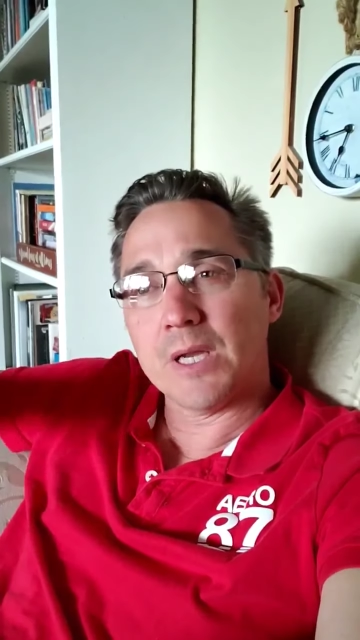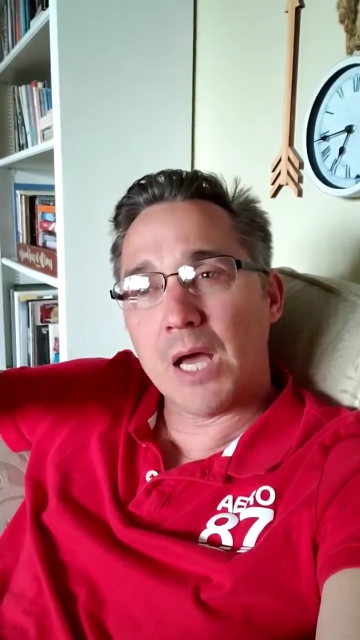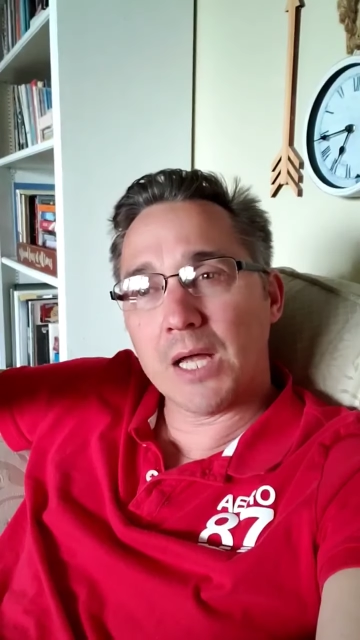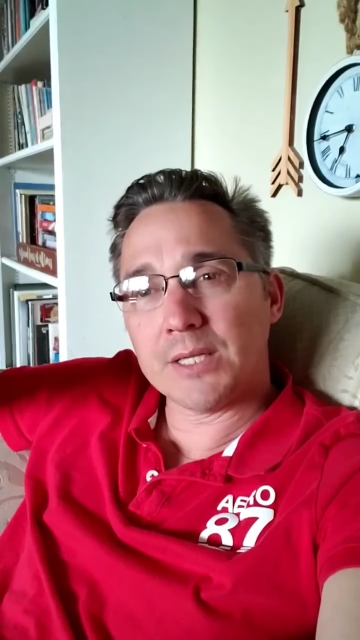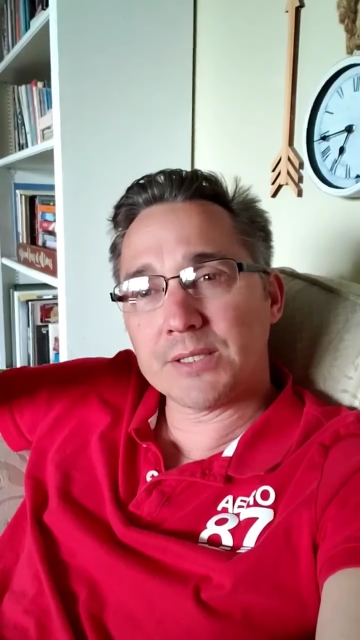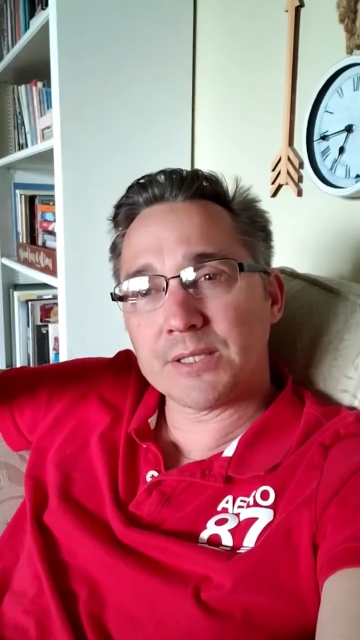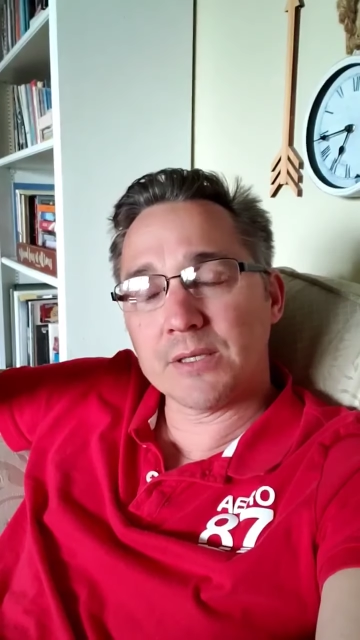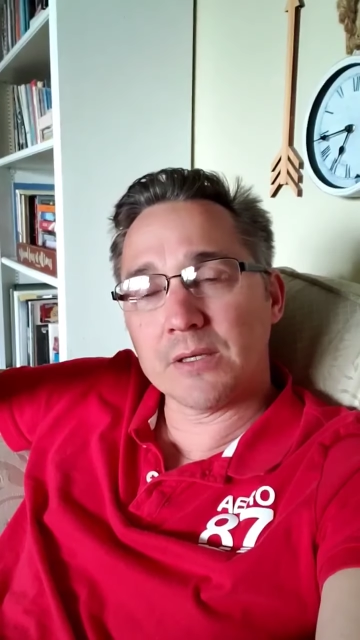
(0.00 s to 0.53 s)

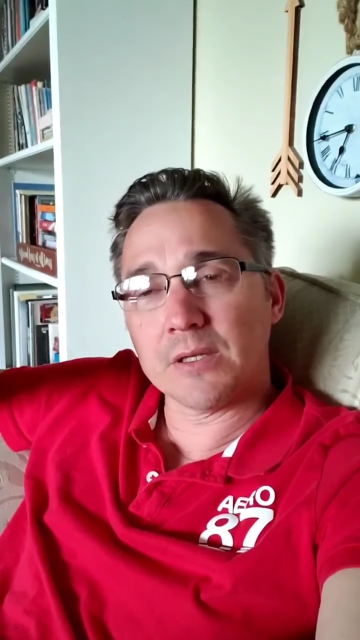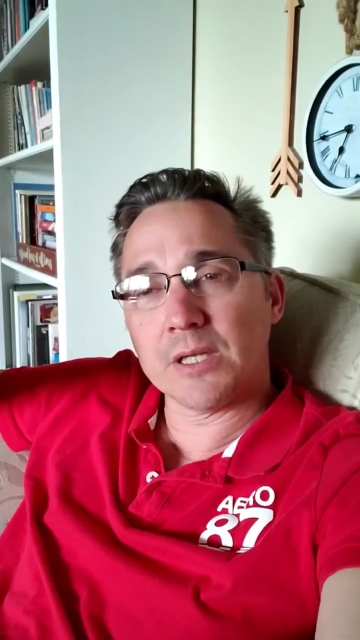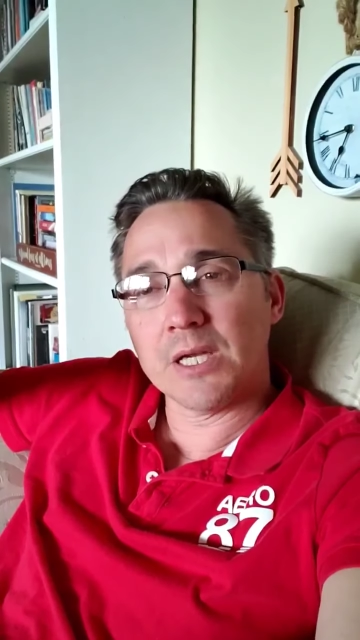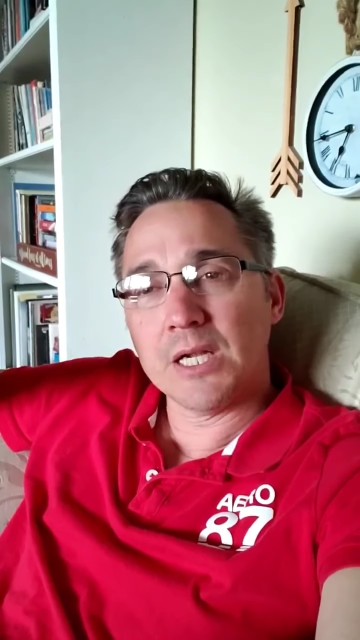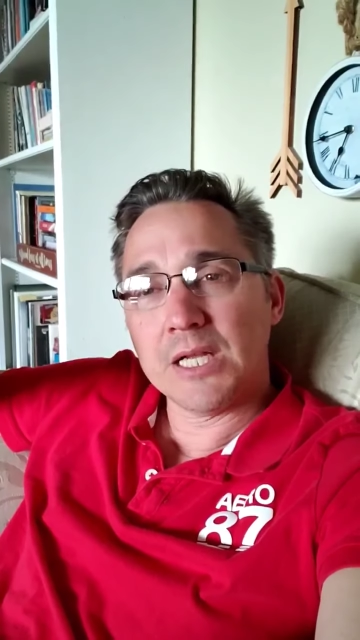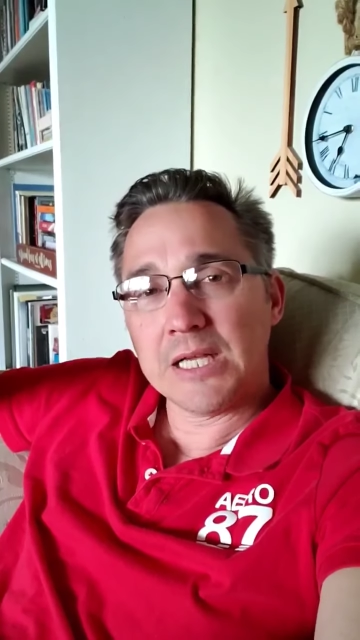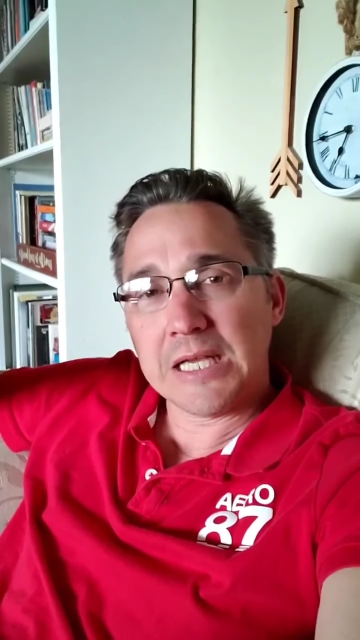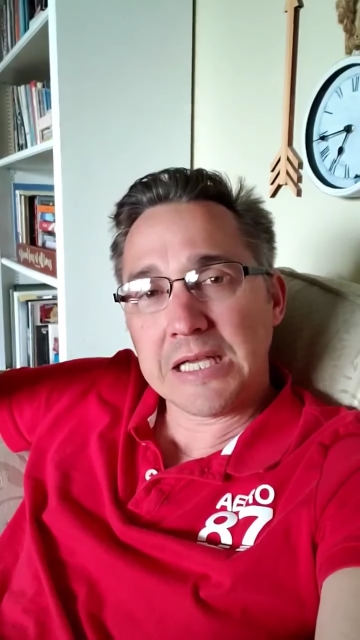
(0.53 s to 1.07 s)
not
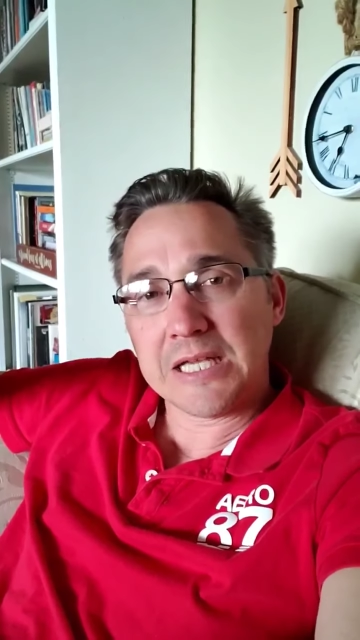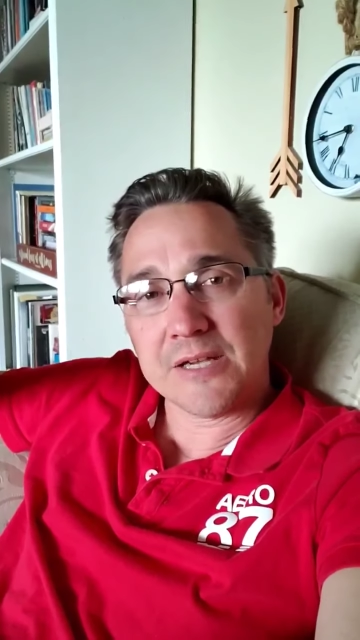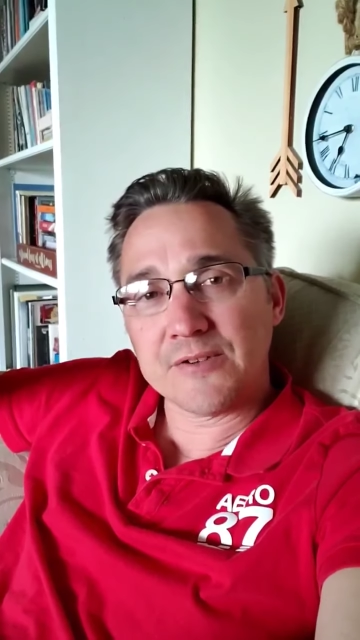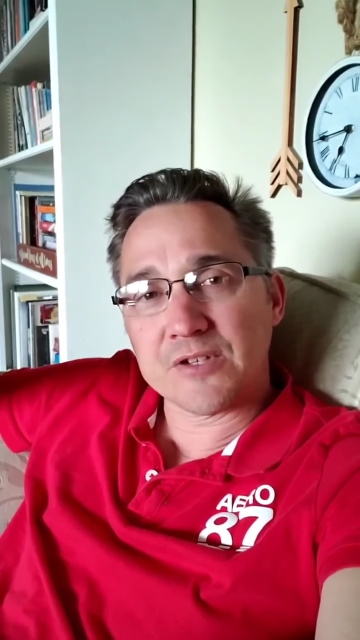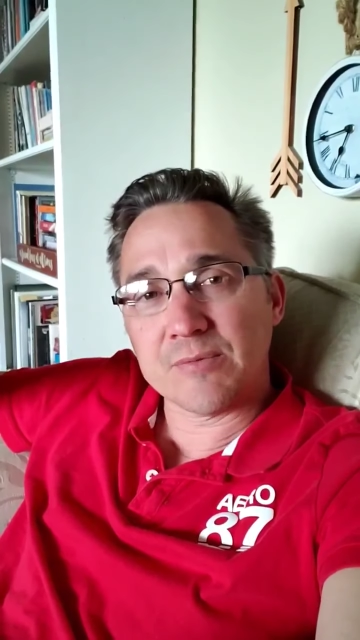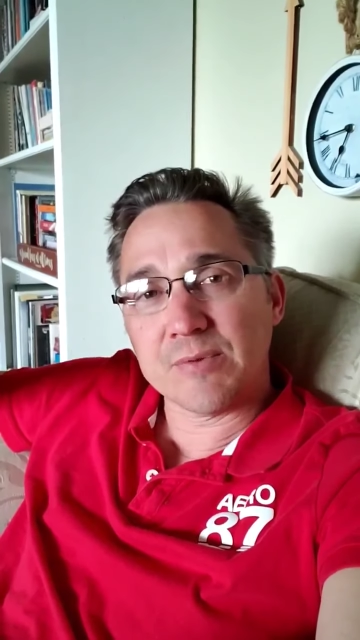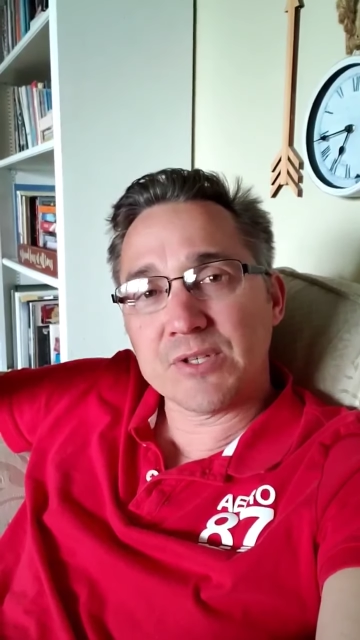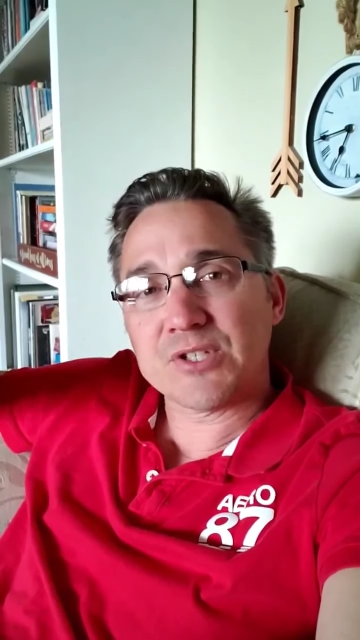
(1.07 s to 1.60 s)
until he
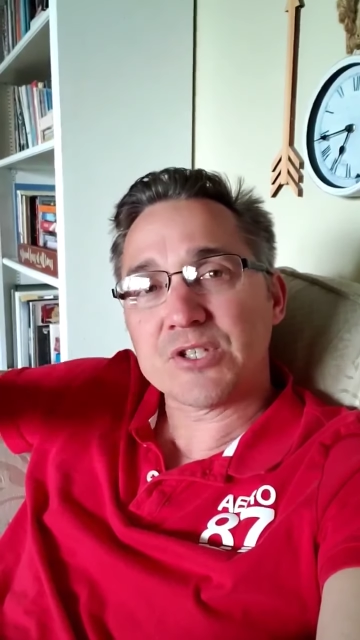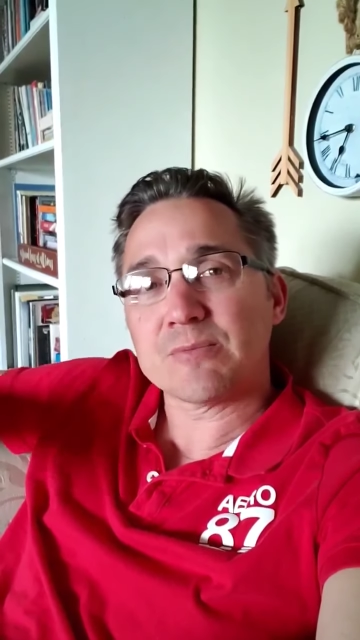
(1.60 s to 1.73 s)
gives them,